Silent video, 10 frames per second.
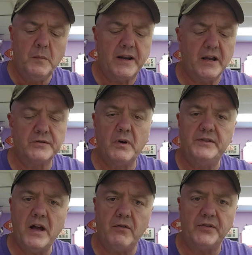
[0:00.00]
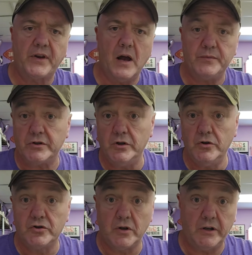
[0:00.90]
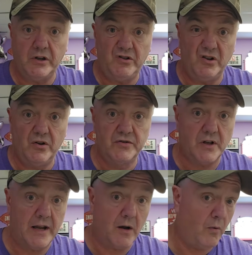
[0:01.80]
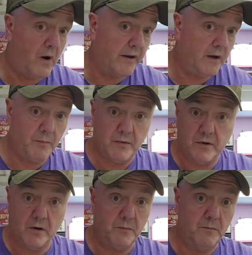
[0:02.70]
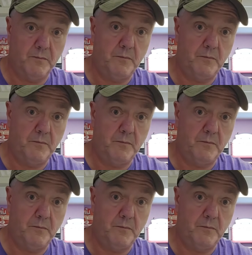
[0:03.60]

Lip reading: Because with Devil's Cups, usually you use like a wadded up little